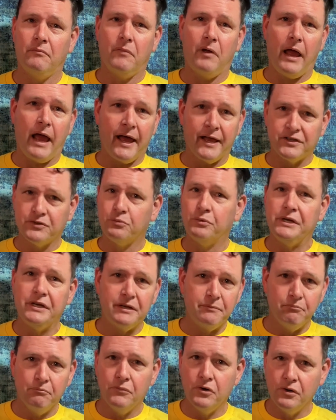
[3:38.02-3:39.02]
as we
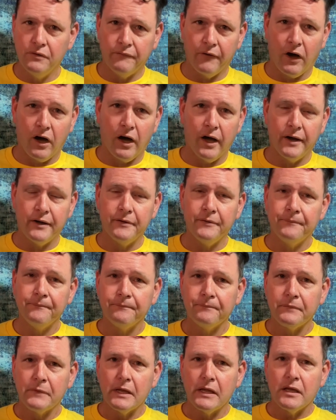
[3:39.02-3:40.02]
move on.
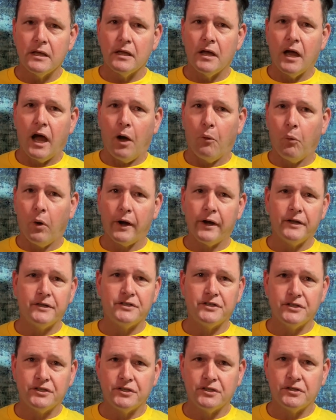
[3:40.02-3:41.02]
I wanted
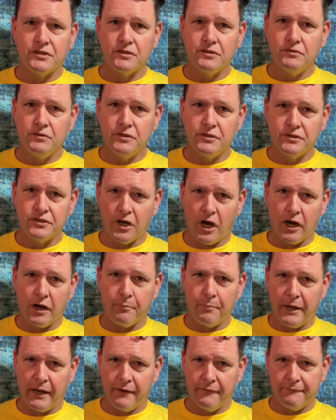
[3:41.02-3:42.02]
to talk
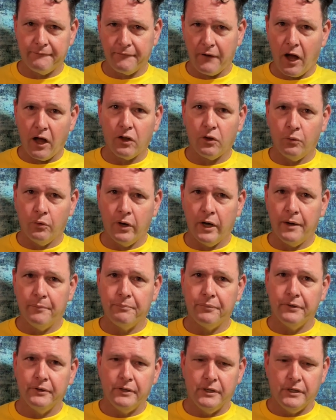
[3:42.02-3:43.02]
about a
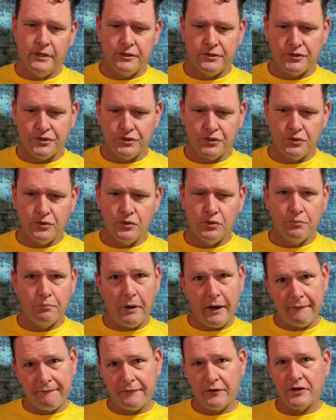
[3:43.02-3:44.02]
follow-up to
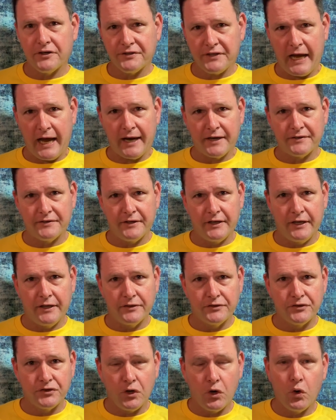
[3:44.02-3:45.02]
my first
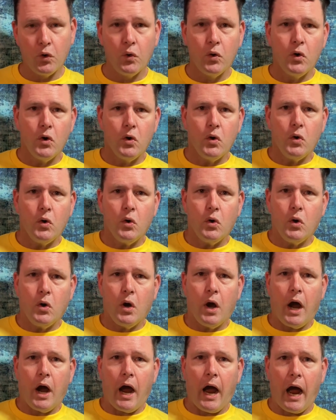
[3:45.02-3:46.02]
accident. So
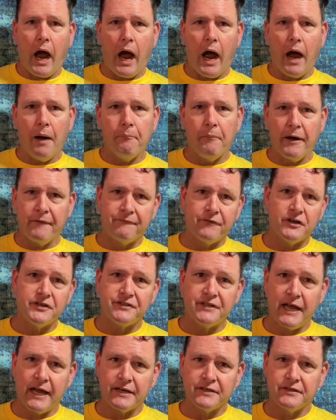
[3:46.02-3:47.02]
my
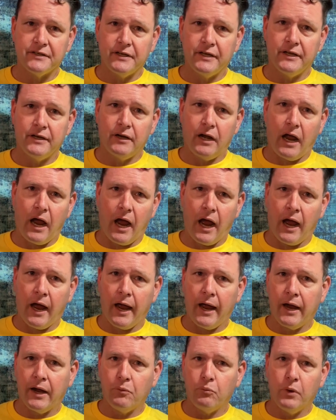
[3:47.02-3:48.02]
first accident,
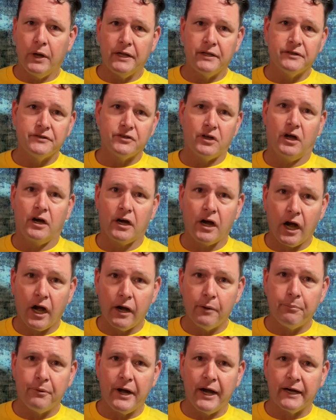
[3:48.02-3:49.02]
I went and saw a
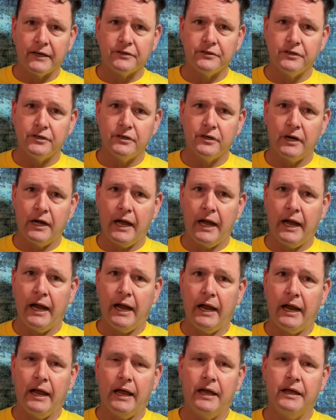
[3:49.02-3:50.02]
chiropractor
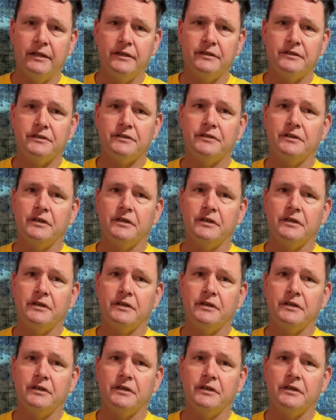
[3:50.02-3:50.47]
and